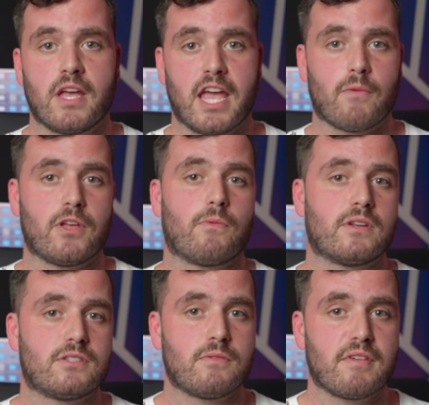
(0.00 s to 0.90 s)
and what you want
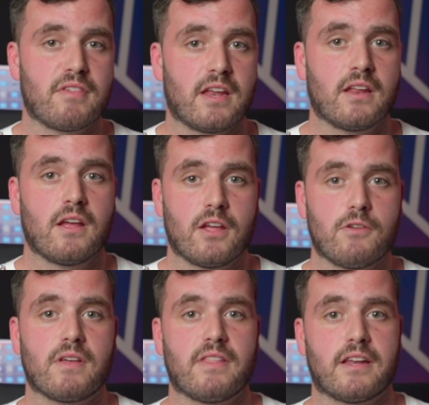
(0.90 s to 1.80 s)
to do with it,
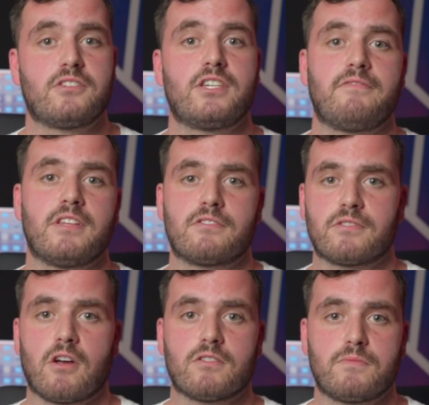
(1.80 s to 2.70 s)
you can then achieve these results.